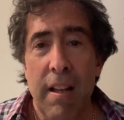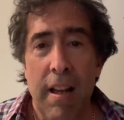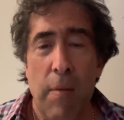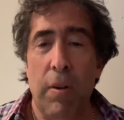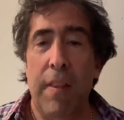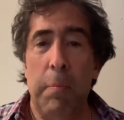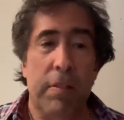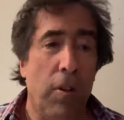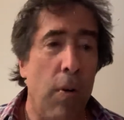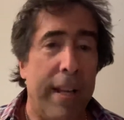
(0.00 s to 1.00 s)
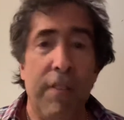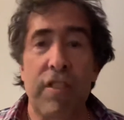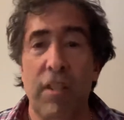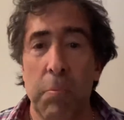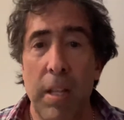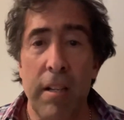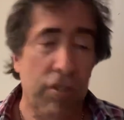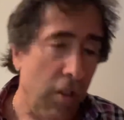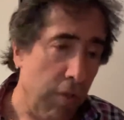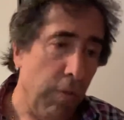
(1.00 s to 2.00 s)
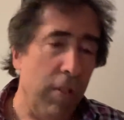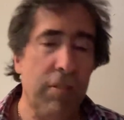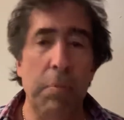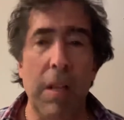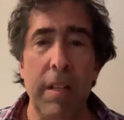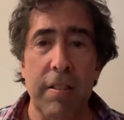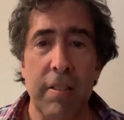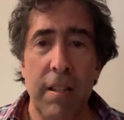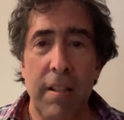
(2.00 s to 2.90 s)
And one of the neighbors said, oh, I'll give you some lettuce. So go throw in some lettuce.